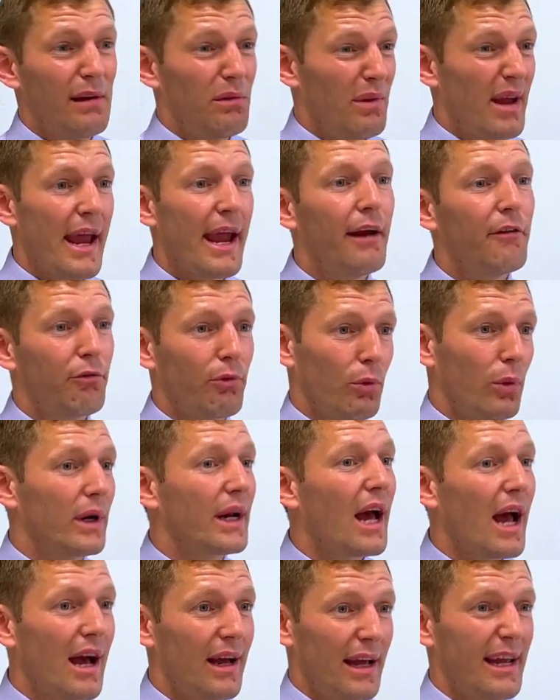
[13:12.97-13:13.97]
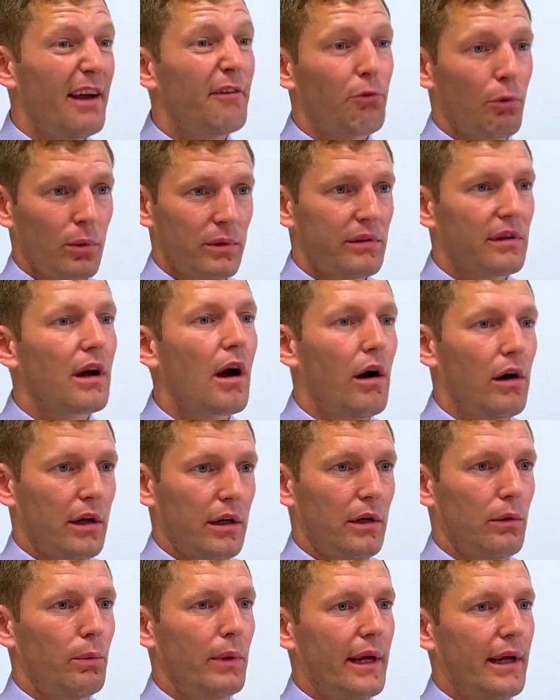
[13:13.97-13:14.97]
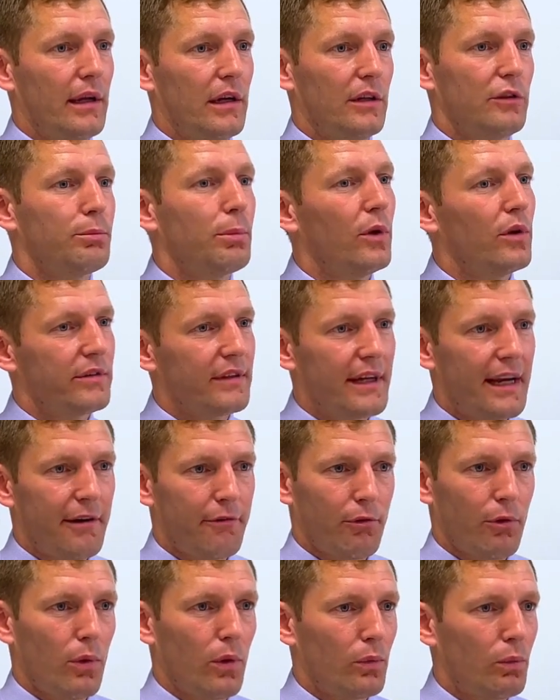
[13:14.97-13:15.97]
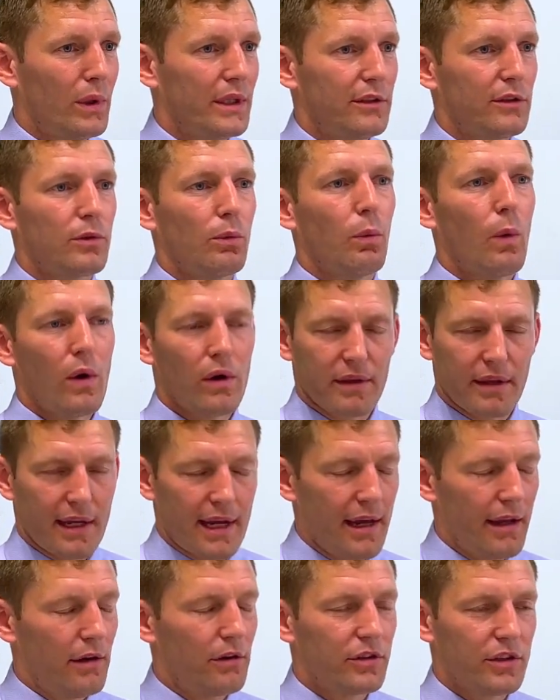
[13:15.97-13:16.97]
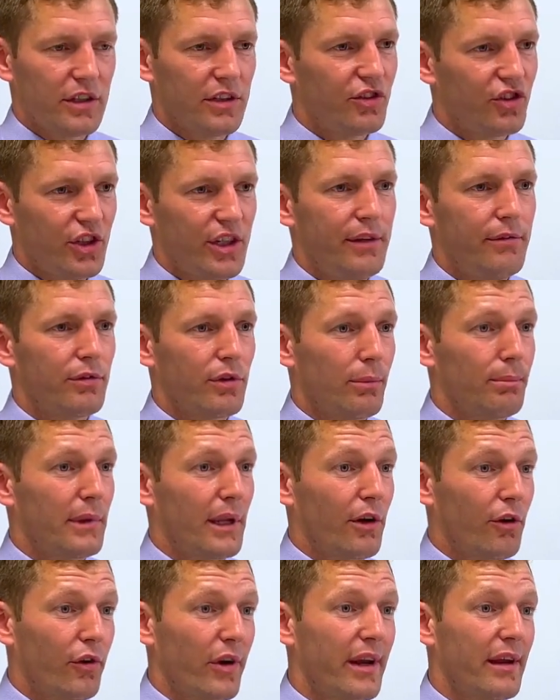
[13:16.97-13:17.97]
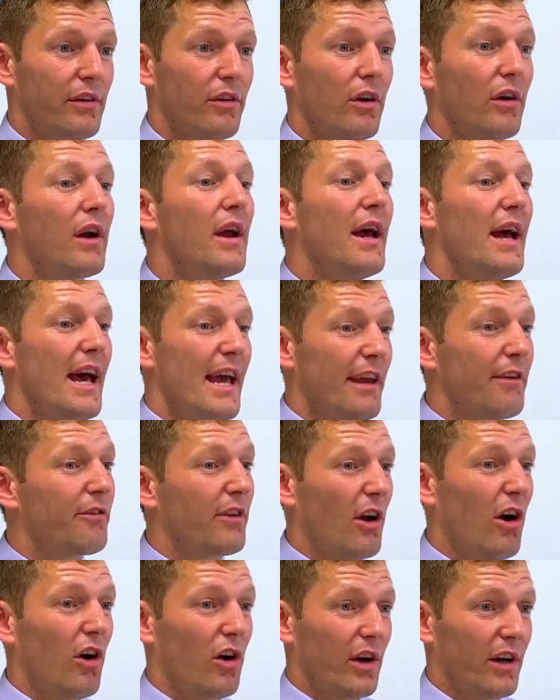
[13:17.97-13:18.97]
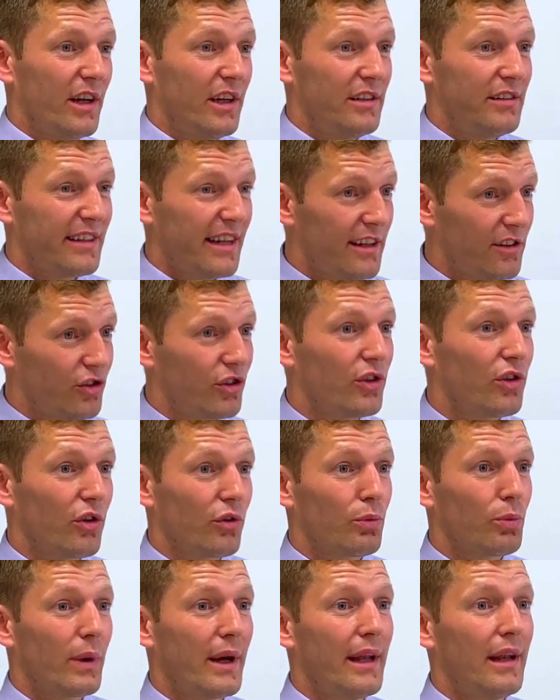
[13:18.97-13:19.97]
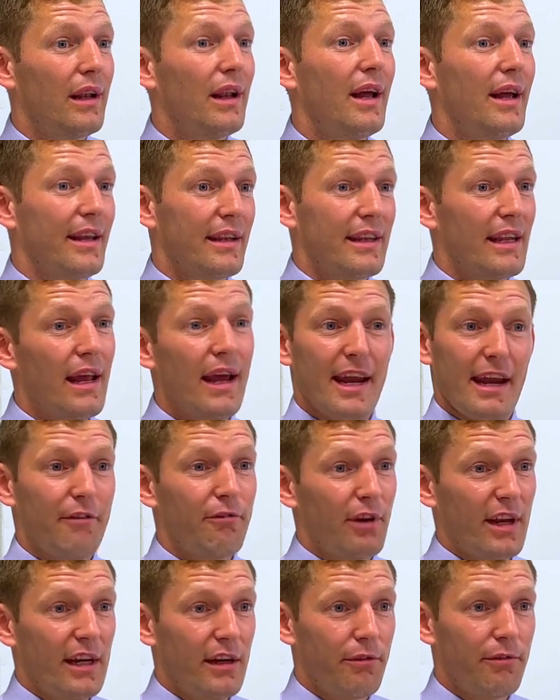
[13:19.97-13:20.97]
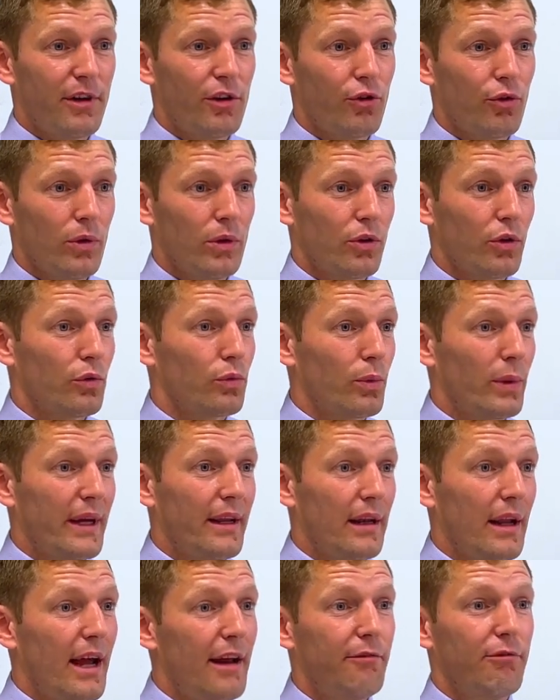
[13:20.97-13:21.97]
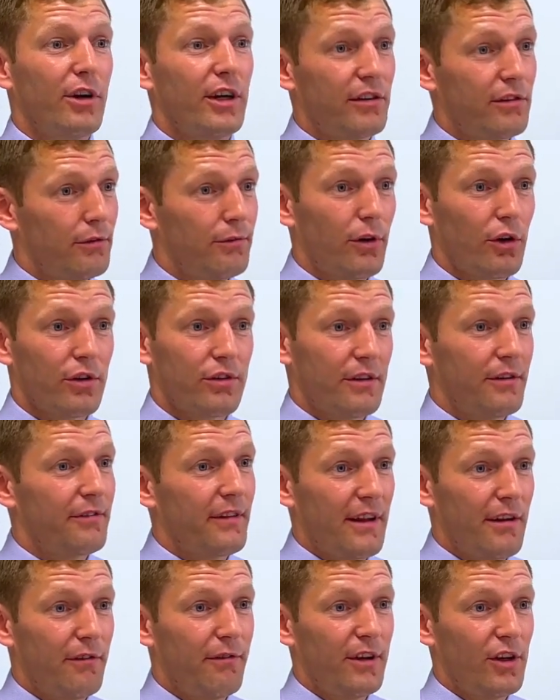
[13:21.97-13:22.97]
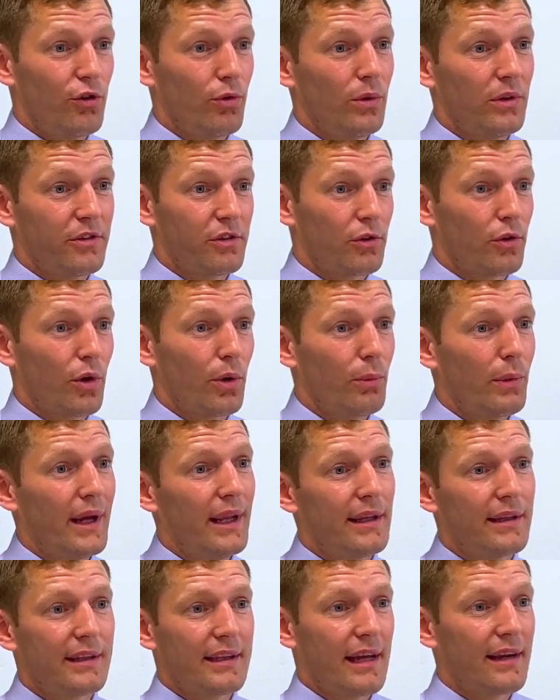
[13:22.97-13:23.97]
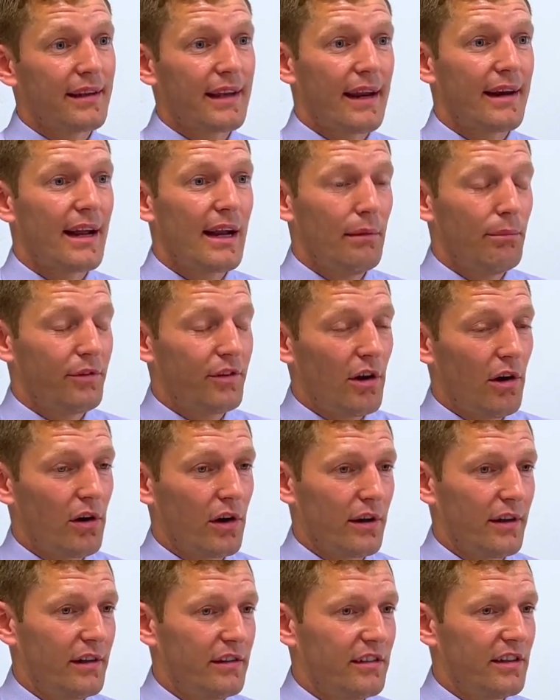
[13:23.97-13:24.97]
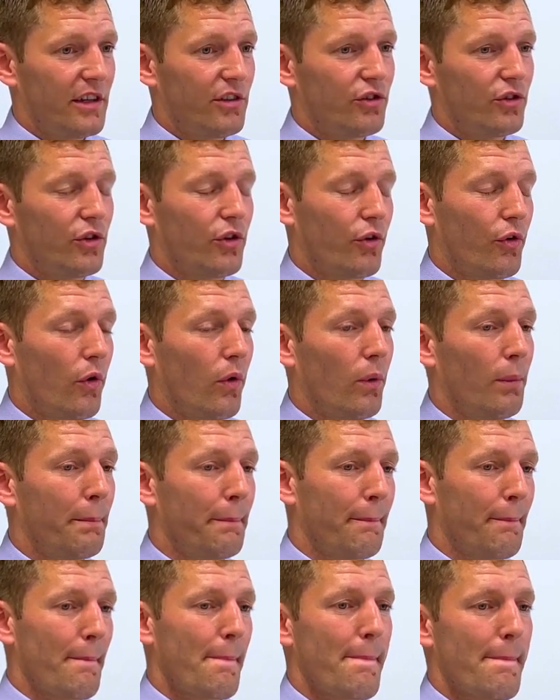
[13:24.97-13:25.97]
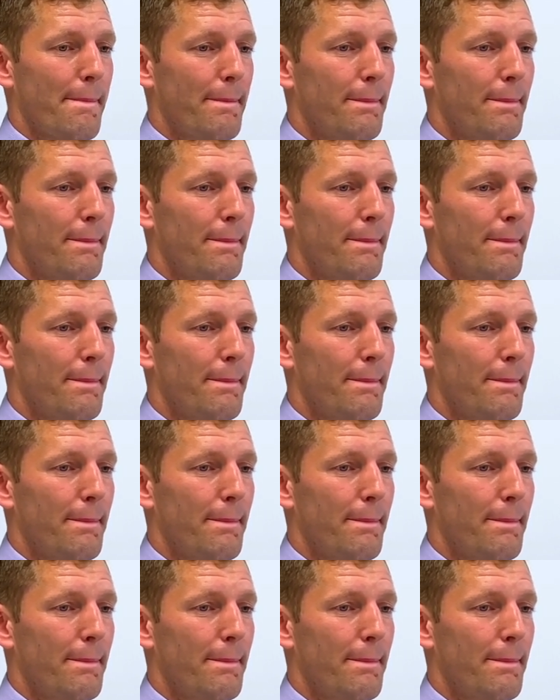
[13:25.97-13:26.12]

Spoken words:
And then everyone's a cog in the wheel, I suppose, and everyone wants to work together to achieve something greater. If the organisation does well, every individual does well, and vice versa. If the individuals are doing well, that helps the organisation to grow.